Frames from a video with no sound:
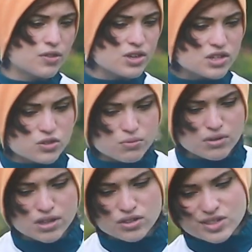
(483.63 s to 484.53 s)
This
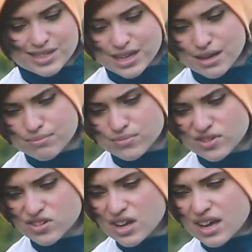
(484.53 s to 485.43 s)
one just
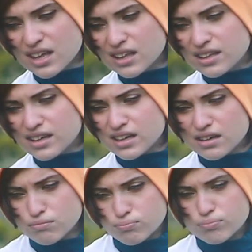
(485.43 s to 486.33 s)
seems
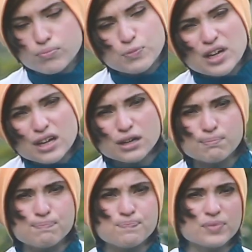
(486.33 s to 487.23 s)
like pretty
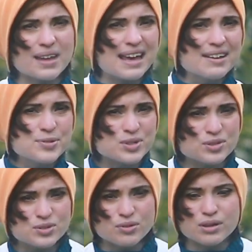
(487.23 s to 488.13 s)
good. It was
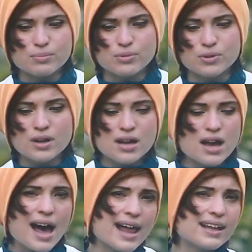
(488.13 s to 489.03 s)
enjoyable.
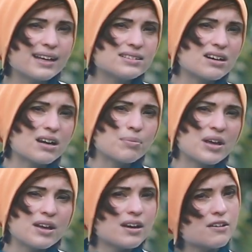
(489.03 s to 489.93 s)
I like
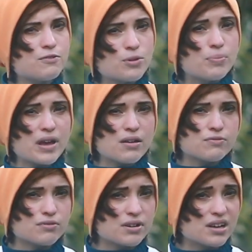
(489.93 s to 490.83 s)
Darkman. I feel
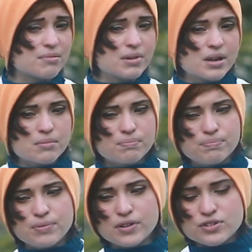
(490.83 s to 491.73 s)
bad for him.
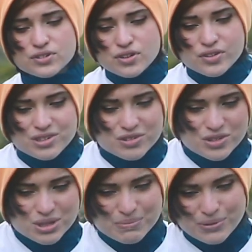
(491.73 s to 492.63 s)
But there's
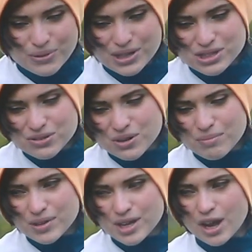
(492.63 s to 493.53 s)
also some points where
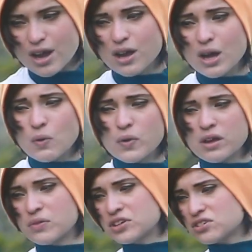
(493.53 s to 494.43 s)
I'm like,
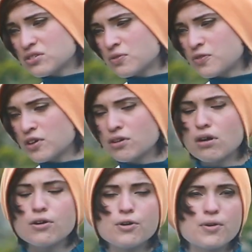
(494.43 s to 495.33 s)
wait, wouldn't you feel?
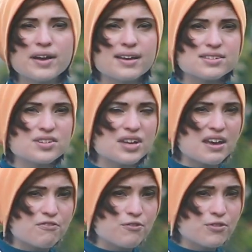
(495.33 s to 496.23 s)
Oh, I guess you
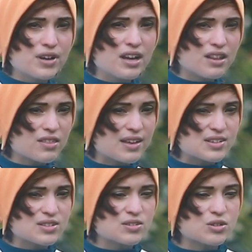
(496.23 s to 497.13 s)
can't feel
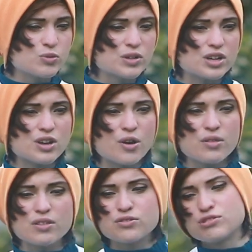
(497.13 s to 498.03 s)
anything, so you wouldn't
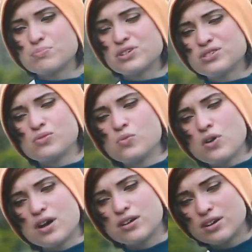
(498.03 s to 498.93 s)
know that there's a bunch of
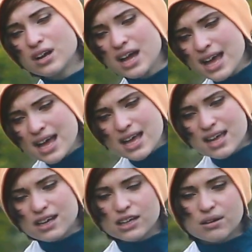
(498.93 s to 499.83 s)
water
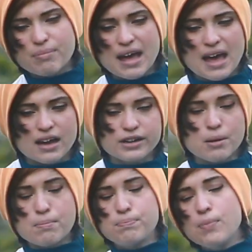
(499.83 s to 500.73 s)
hitting your back,
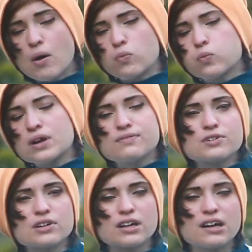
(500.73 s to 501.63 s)
like a
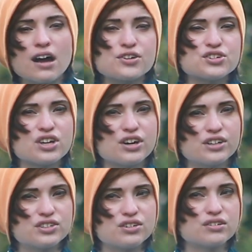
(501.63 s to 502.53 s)
river gushing
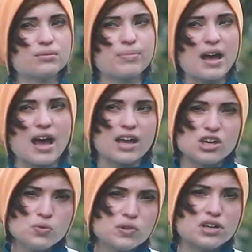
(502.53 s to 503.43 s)
onto your
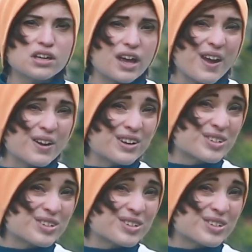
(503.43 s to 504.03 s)
back. You wouldn't care.